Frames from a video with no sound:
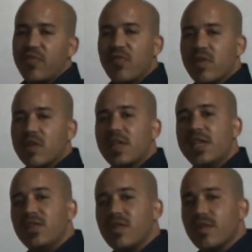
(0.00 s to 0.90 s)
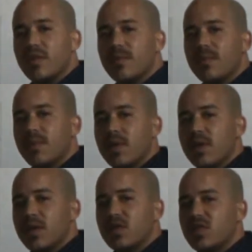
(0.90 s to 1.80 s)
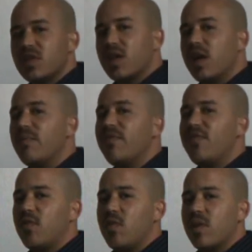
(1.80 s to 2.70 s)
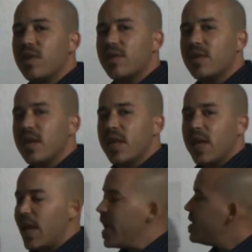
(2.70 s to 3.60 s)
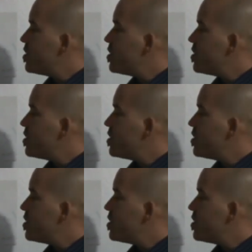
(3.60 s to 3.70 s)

for a leader to come forth and